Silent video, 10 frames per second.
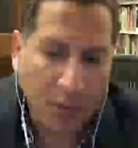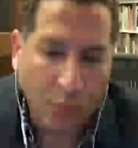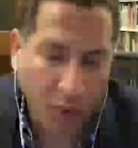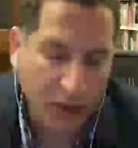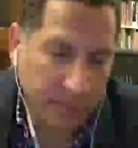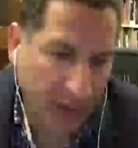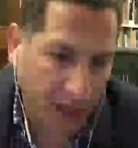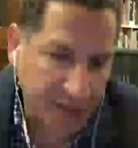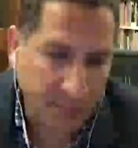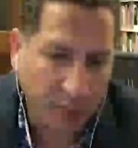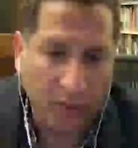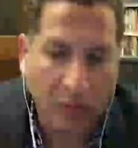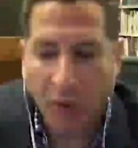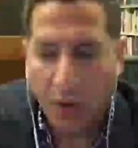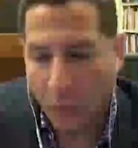What is
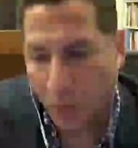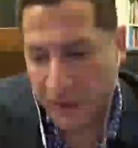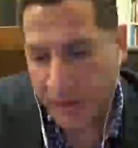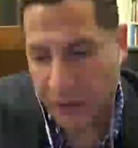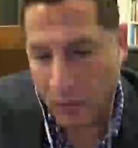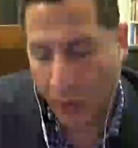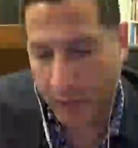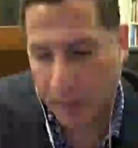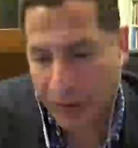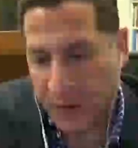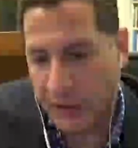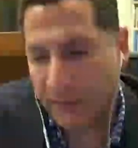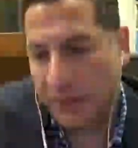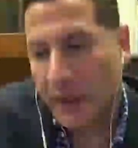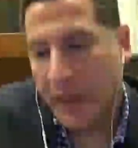possible? What is it you want to achieve?